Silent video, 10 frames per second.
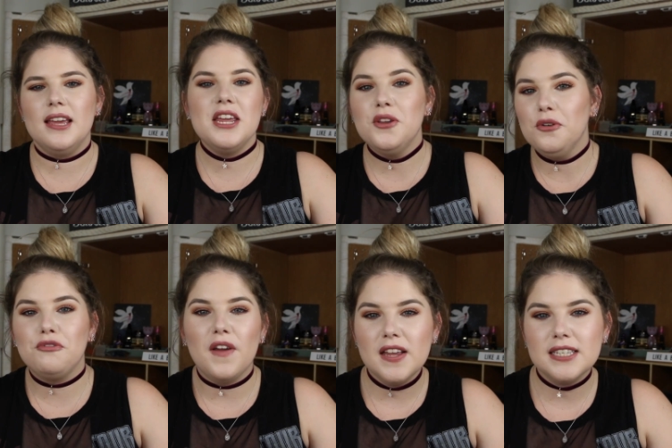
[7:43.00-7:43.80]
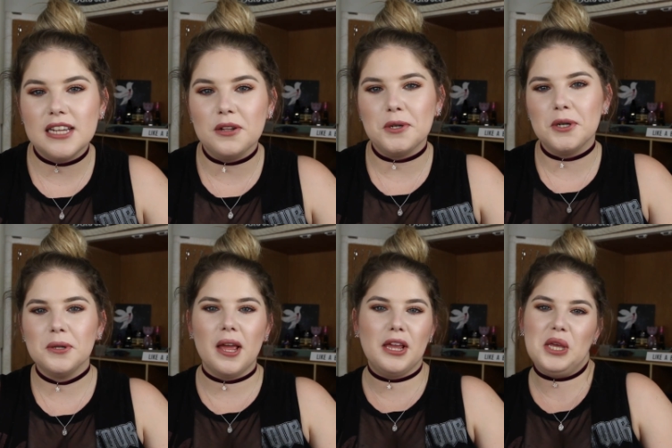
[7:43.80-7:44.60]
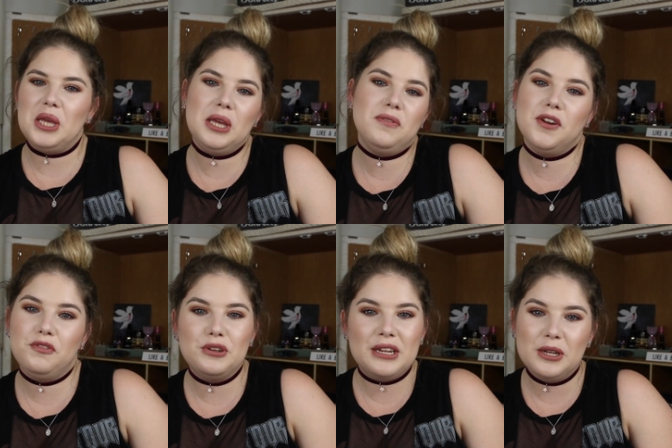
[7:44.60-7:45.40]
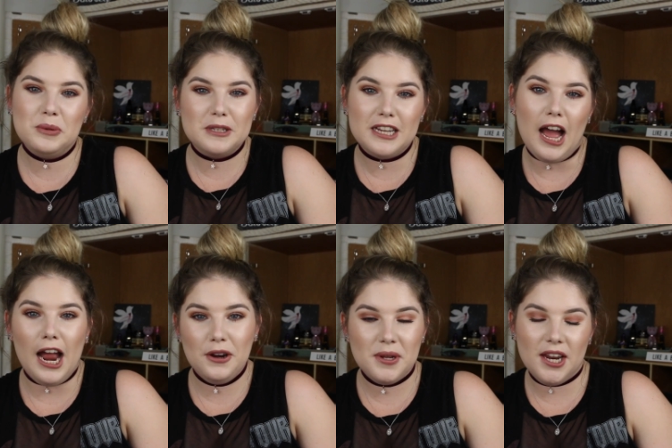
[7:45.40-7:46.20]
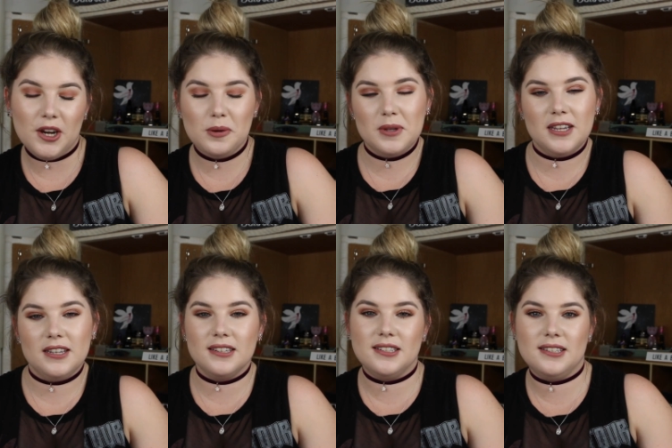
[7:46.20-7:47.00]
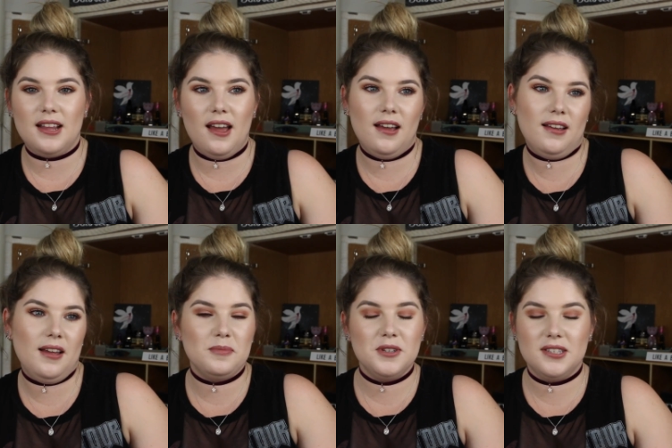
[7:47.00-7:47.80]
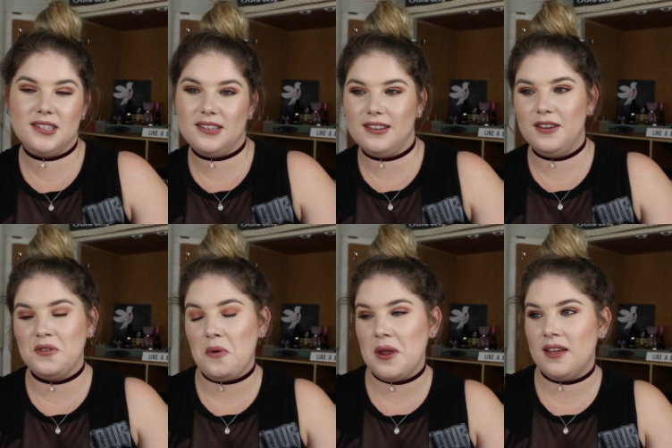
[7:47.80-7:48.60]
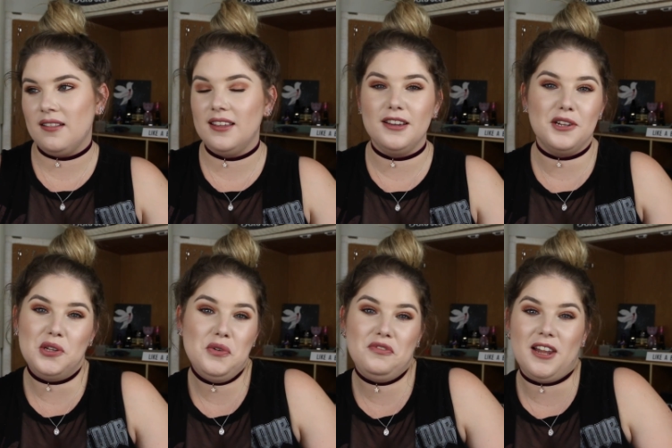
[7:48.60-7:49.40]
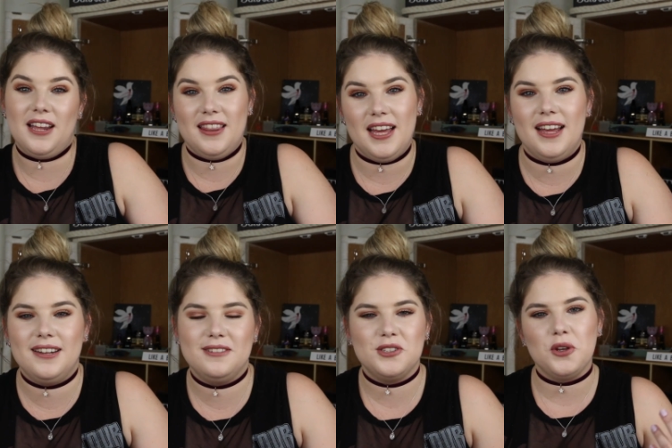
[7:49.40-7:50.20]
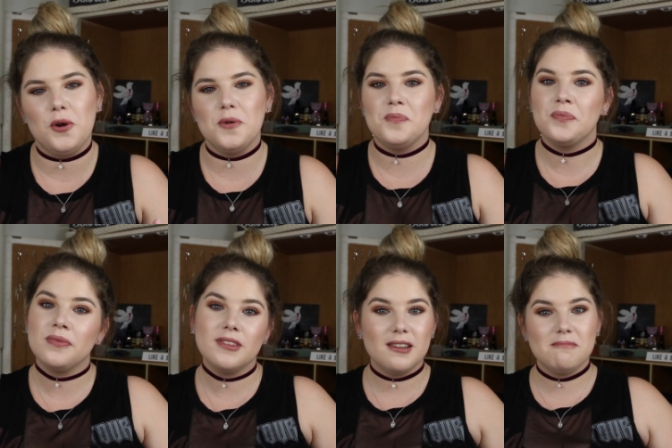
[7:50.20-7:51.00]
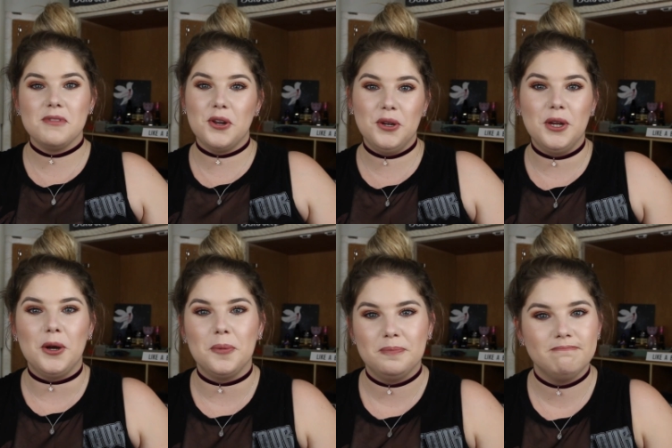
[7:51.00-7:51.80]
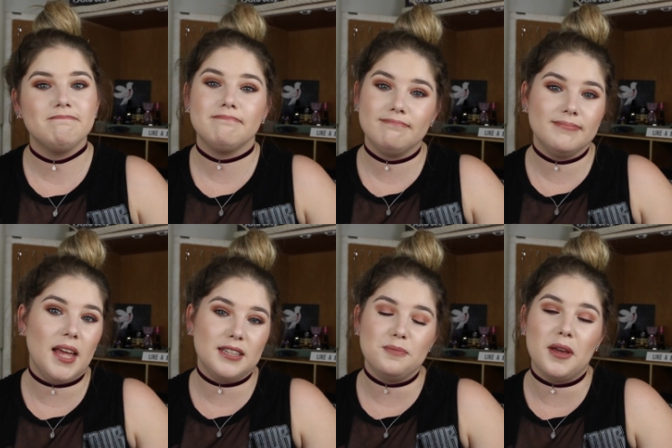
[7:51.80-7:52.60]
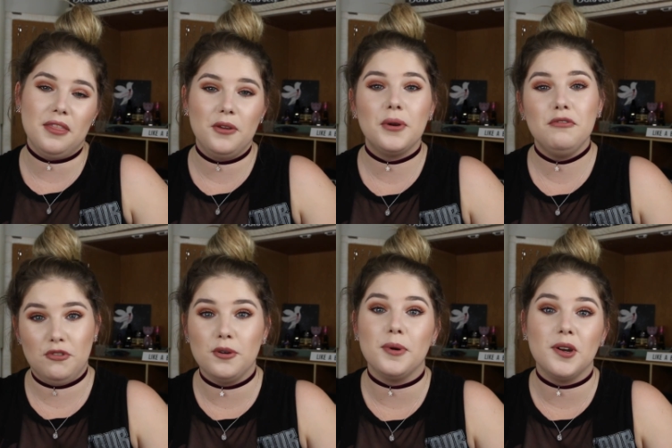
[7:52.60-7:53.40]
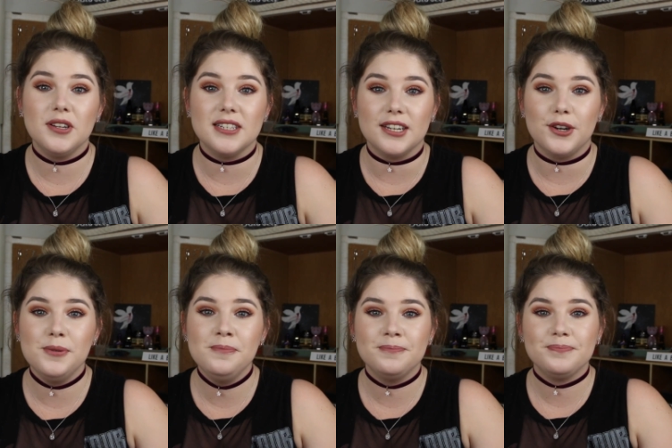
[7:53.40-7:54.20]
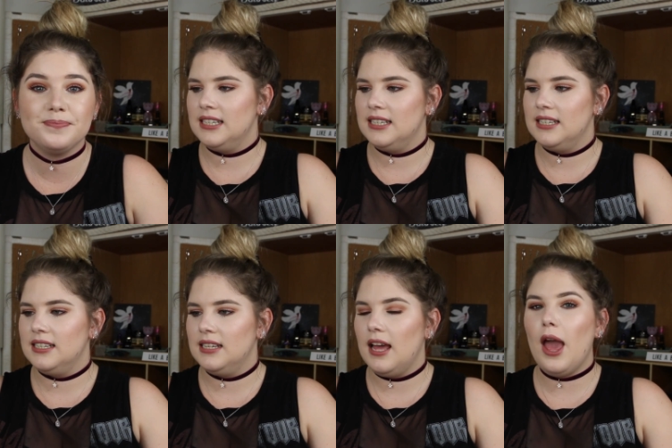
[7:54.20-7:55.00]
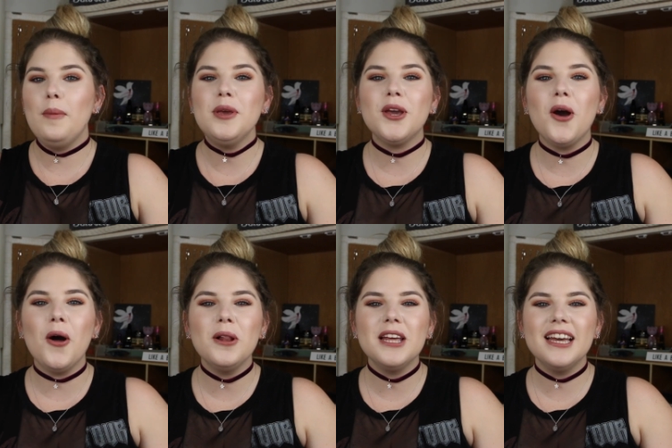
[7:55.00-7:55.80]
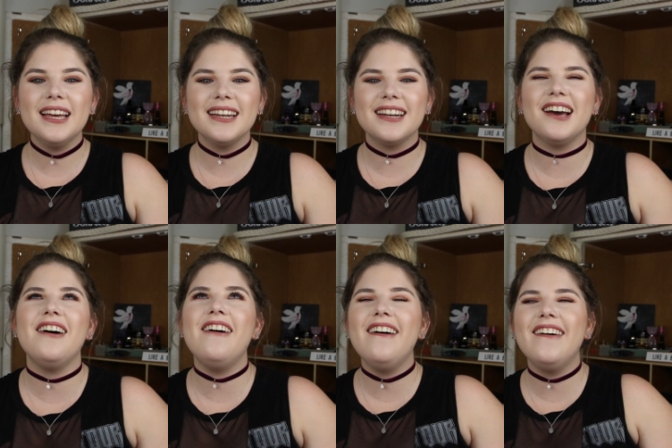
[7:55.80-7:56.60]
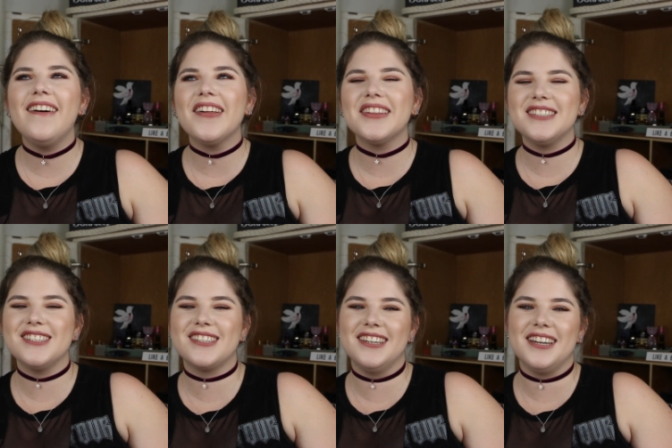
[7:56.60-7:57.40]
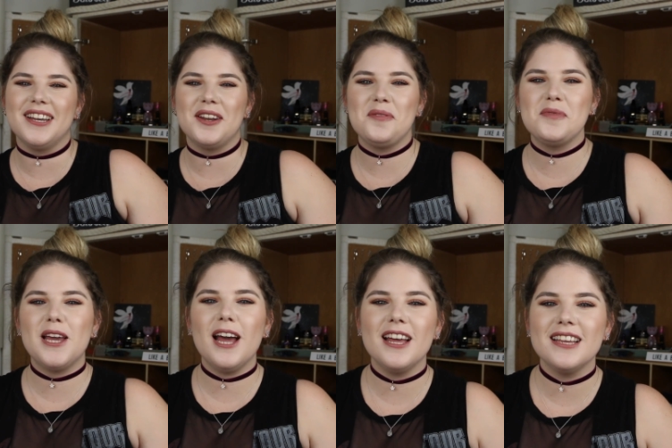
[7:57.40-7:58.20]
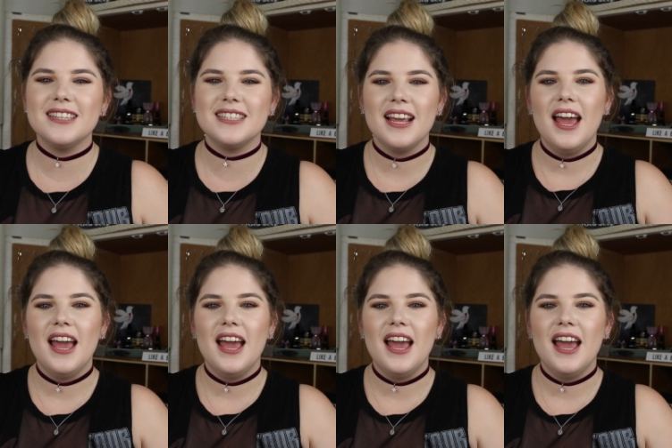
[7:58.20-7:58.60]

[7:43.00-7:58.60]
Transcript: in your face killer. Like, even if you kill me, I don't care because I'm just annoyingly aloof like that. So there you go. That's my theory for America Singer. Emmett Cullen. Oh, this is good because